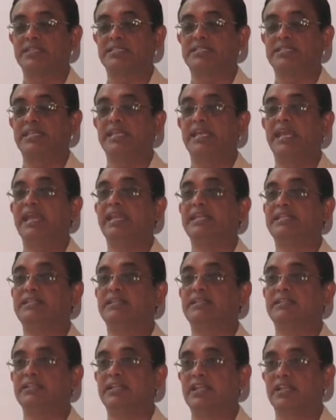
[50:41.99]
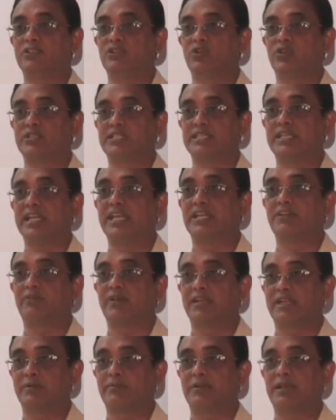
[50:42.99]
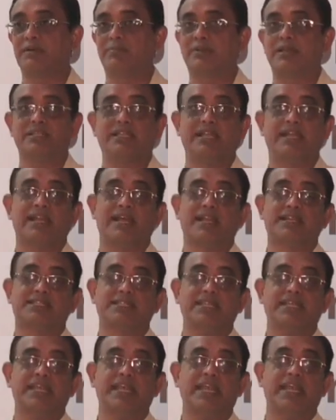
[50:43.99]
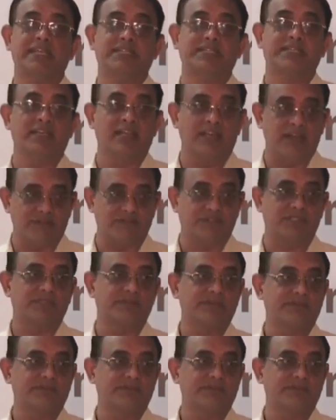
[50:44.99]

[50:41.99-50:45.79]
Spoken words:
C8, there is no C8 vertebra but there are C8 nerves.